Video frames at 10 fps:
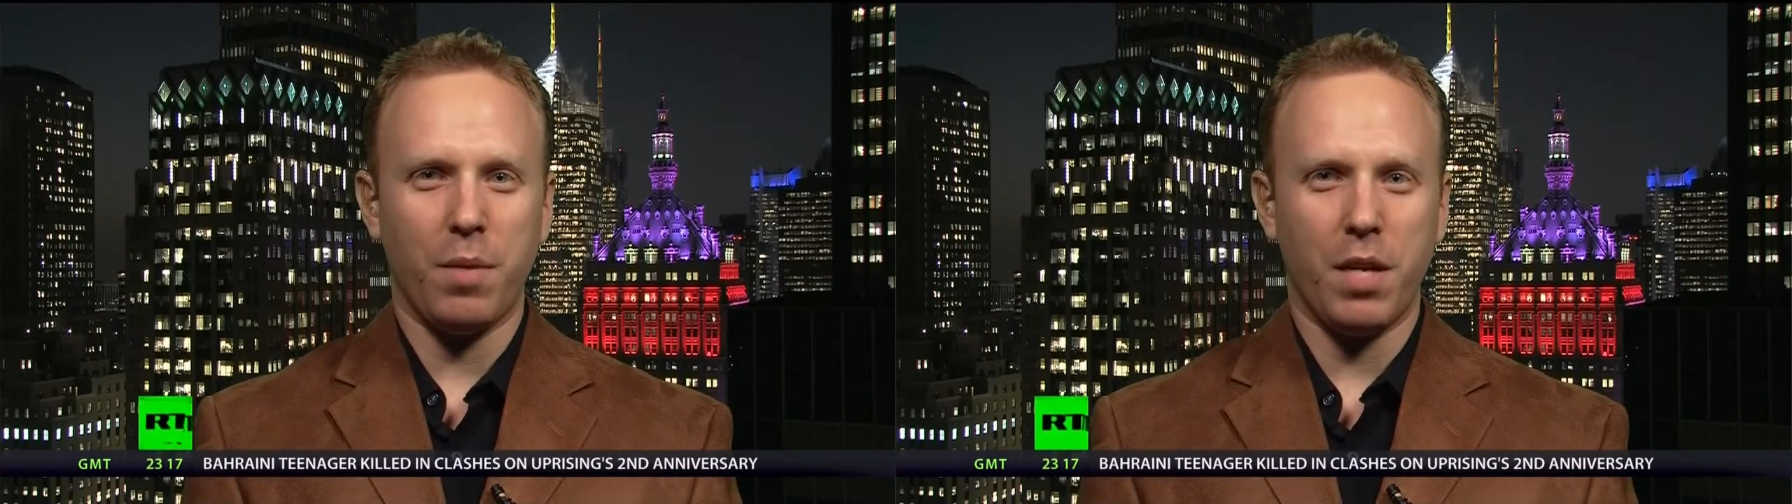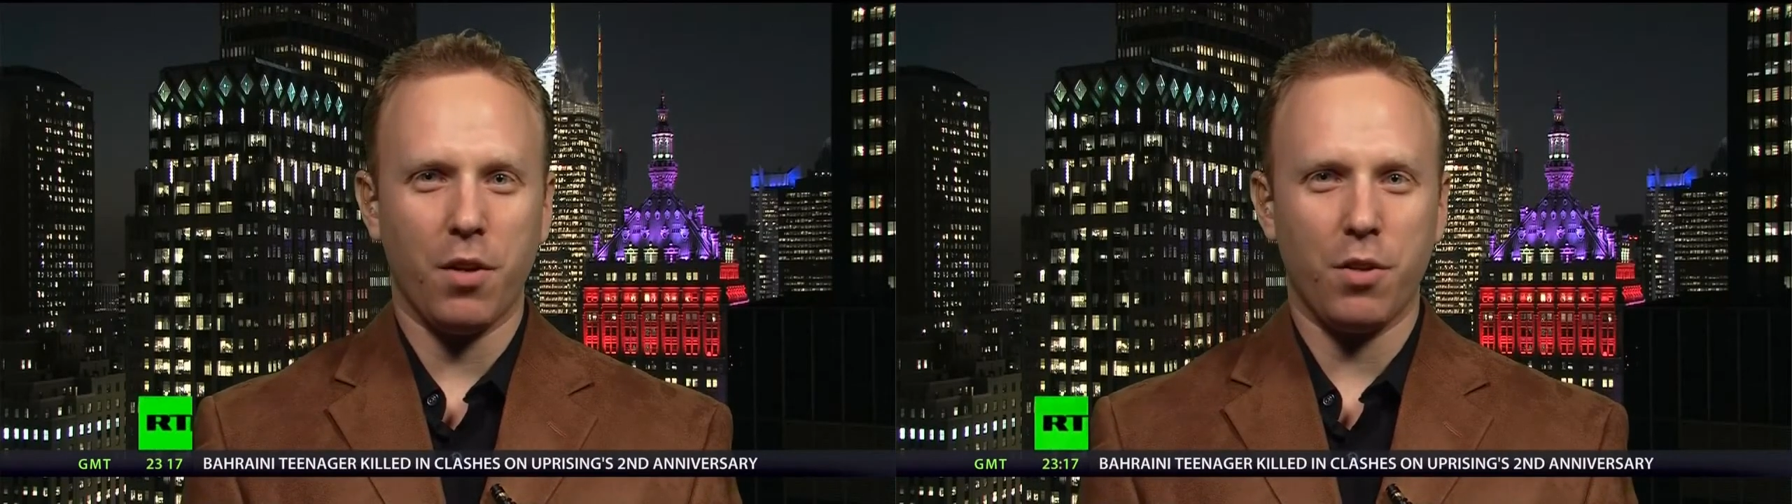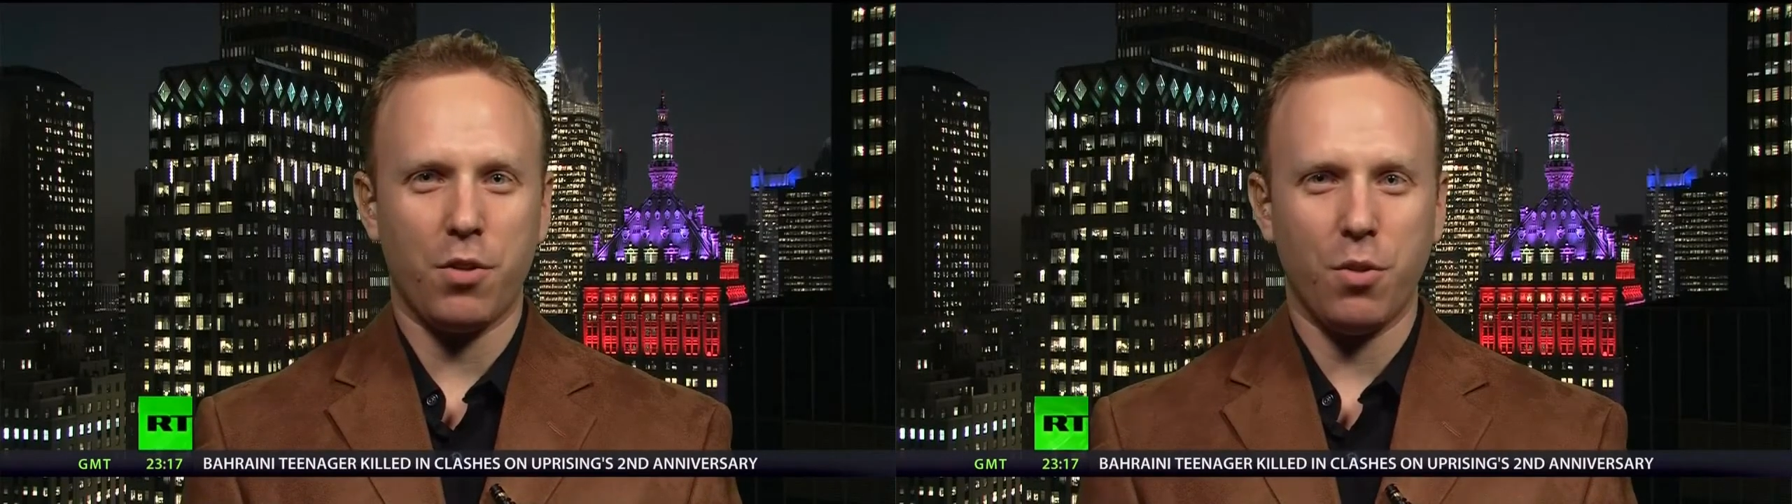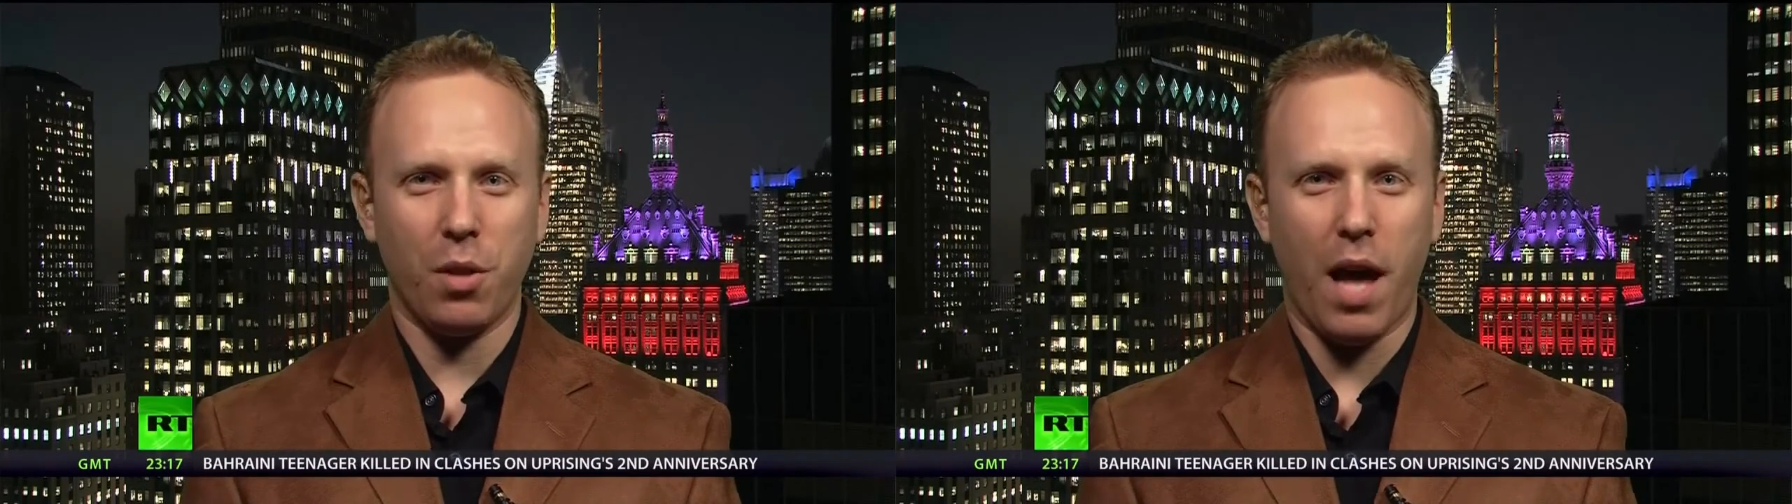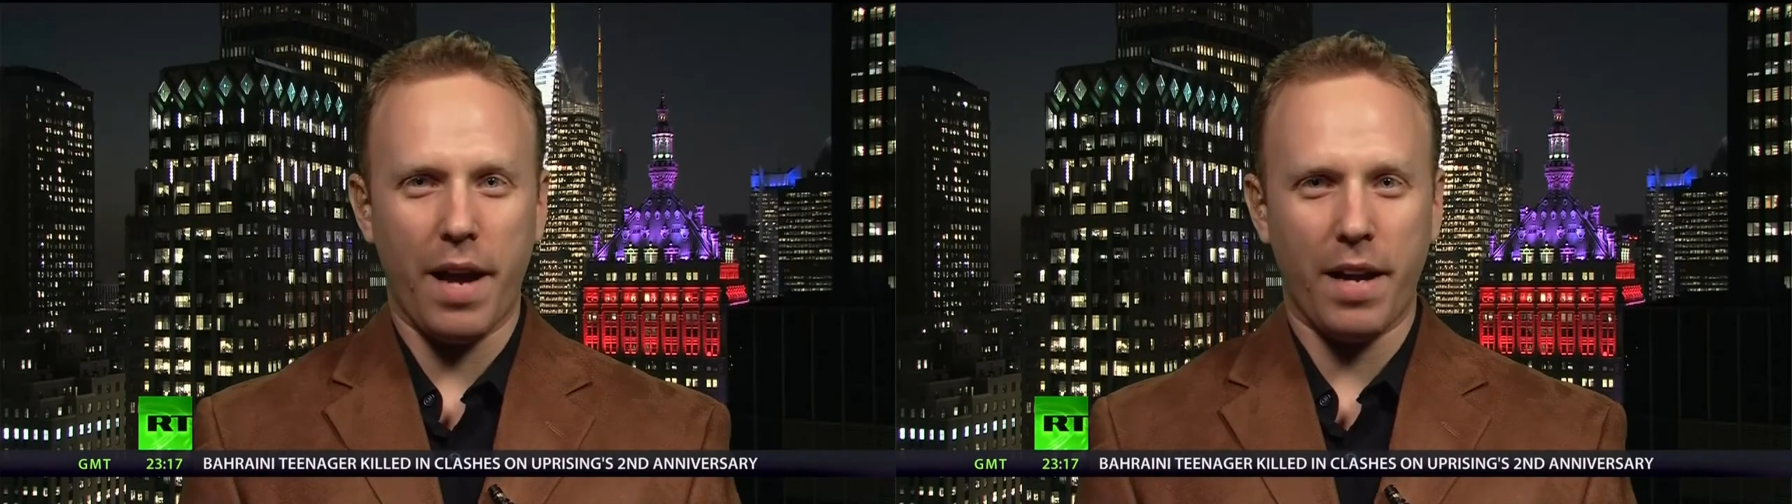me or your two
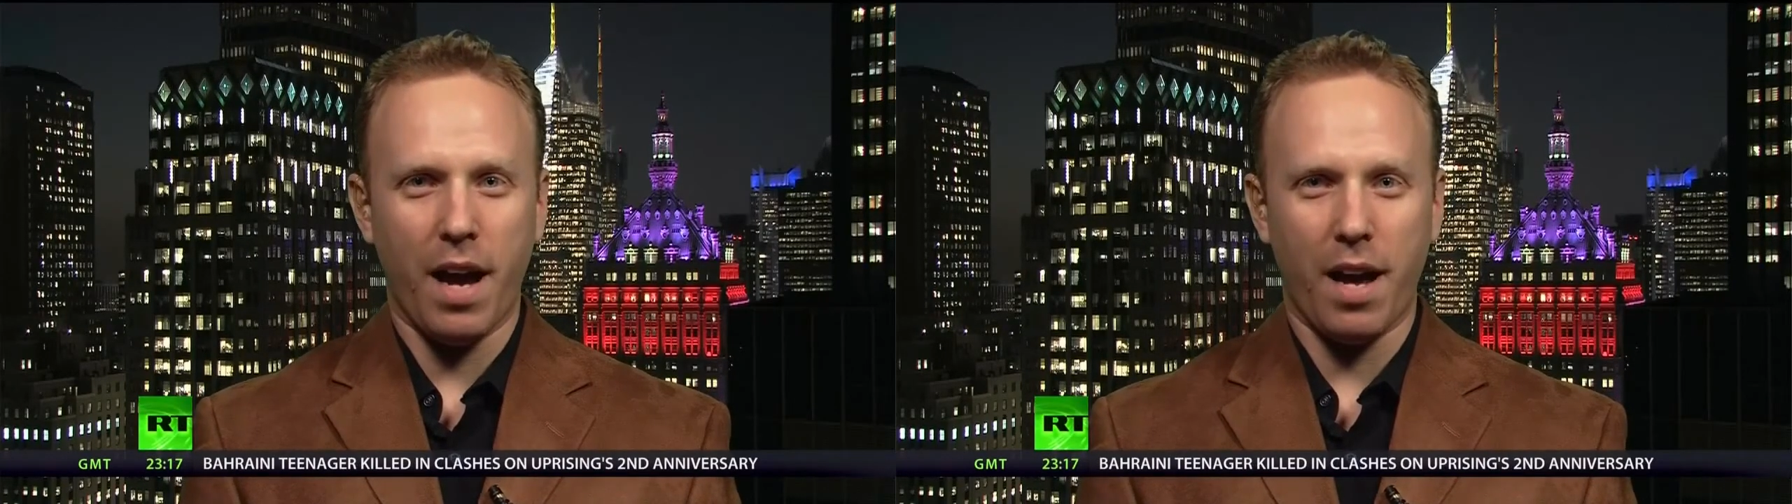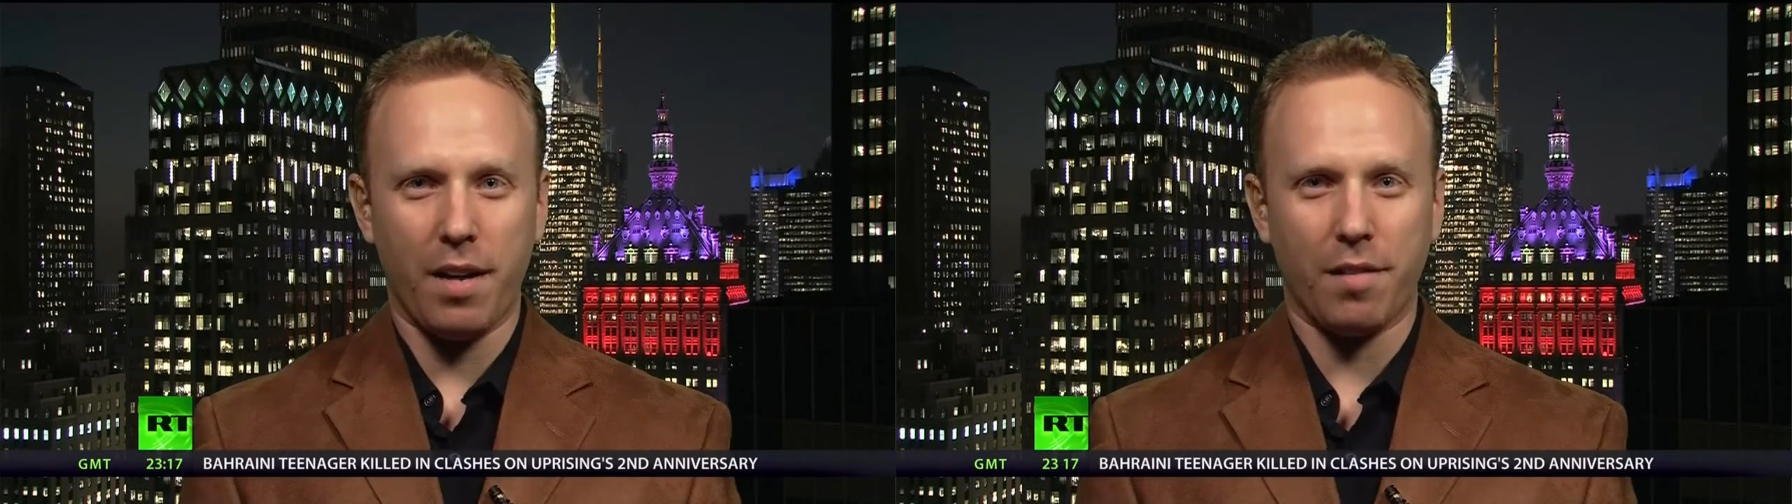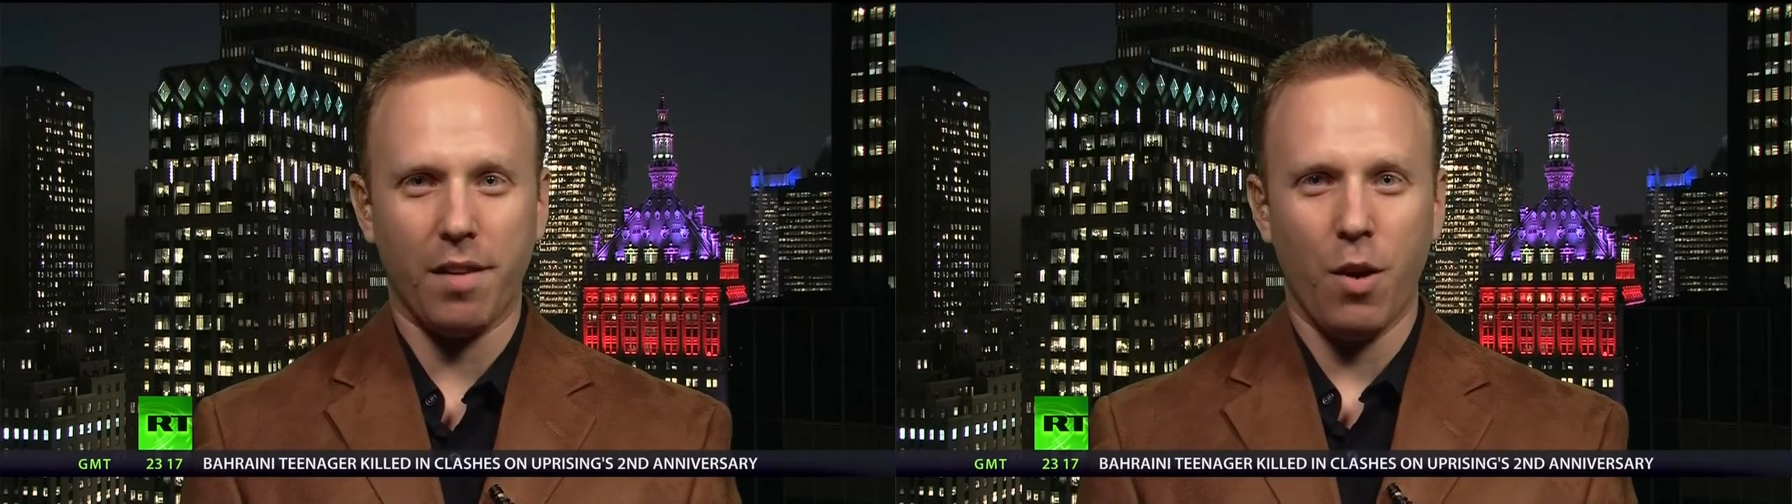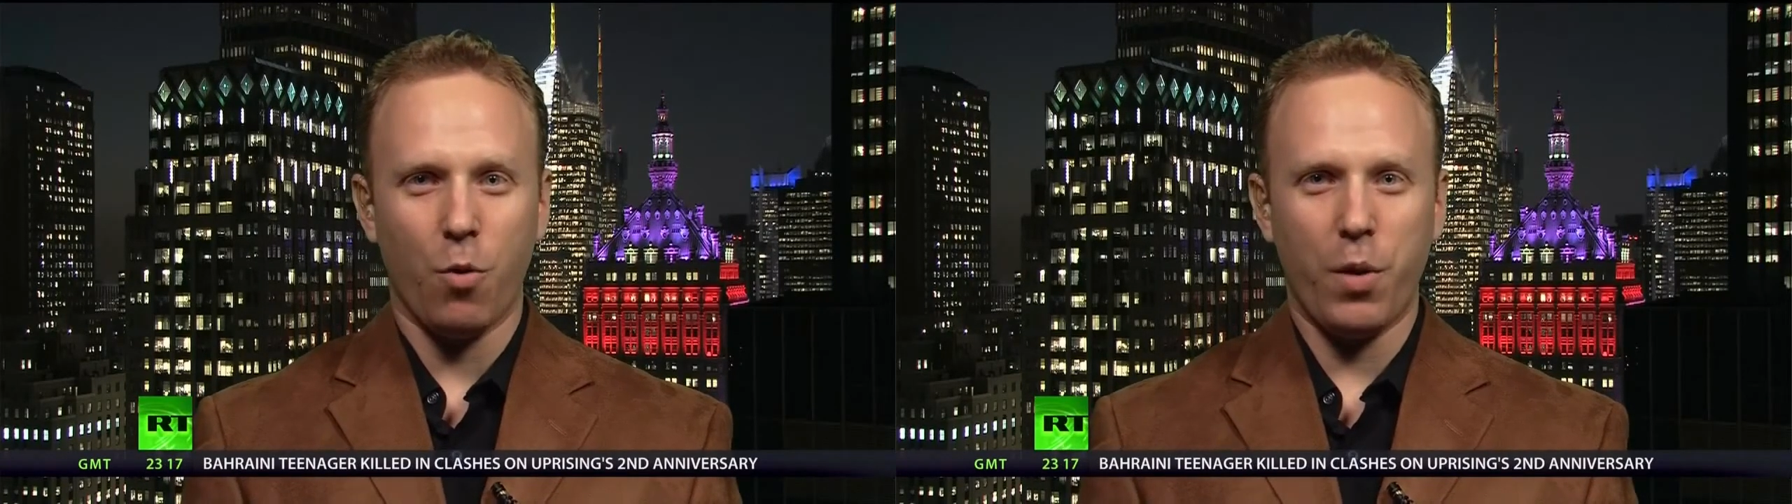lying eyes?